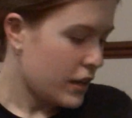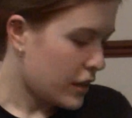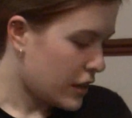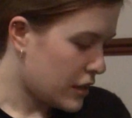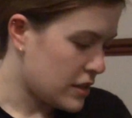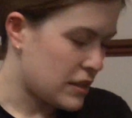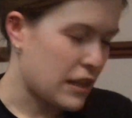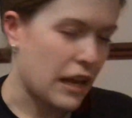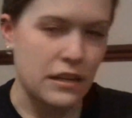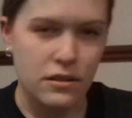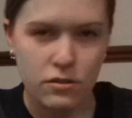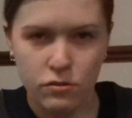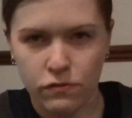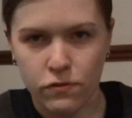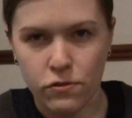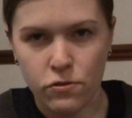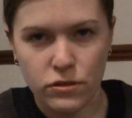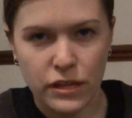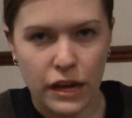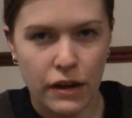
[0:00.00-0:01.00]
because that's
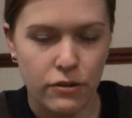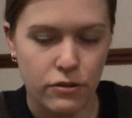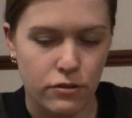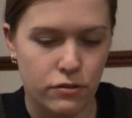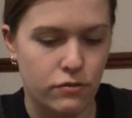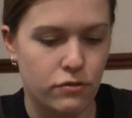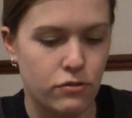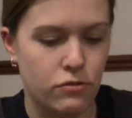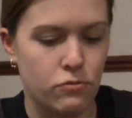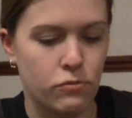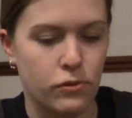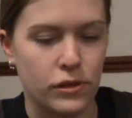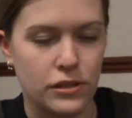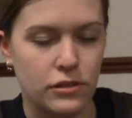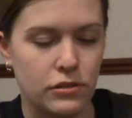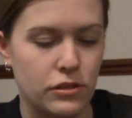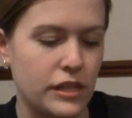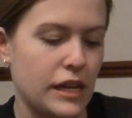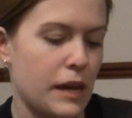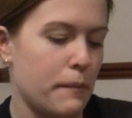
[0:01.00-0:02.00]
of course how you always
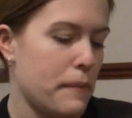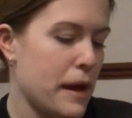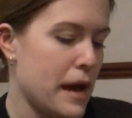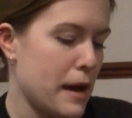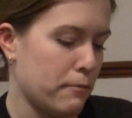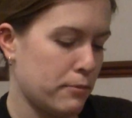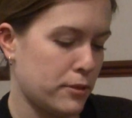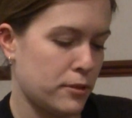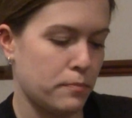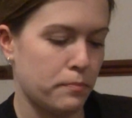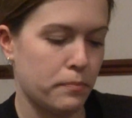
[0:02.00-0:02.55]
usually get maps.